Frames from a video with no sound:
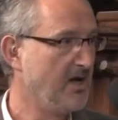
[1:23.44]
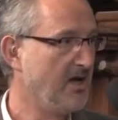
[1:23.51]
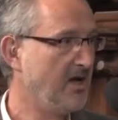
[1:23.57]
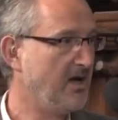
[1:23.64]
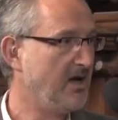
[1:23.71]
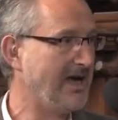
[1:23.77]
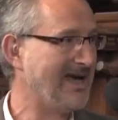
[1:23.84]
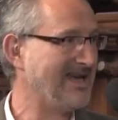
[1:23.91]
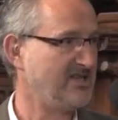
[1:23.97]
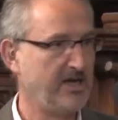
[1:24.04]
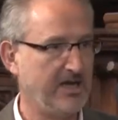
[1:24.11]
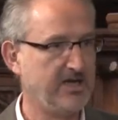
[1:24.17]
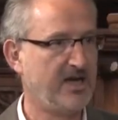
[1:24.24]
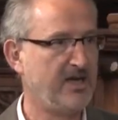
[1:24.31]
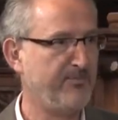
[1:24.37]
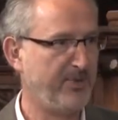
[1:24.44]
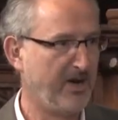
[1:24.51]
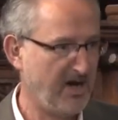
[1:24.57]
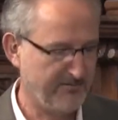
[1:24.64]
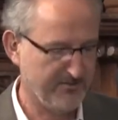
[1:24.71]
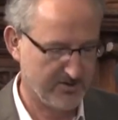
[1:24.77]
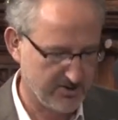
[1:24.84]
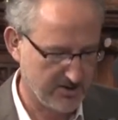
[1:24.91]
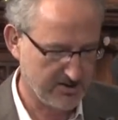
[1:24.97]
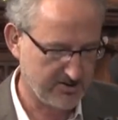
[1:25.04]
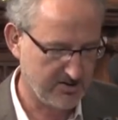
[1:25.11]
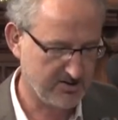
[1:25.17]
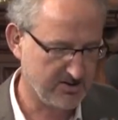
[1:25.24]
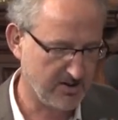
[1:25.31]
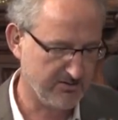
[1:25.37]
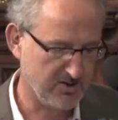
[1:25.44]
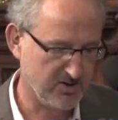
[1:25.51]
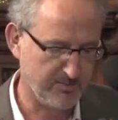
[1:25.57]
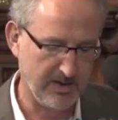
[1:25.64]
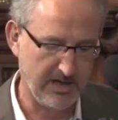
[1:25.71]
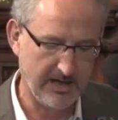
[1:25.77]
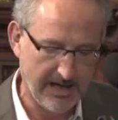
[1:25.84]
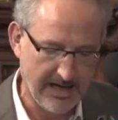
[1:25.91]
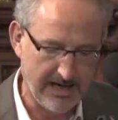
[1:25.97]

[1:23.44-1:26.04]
as a campaign for justice, so to speak,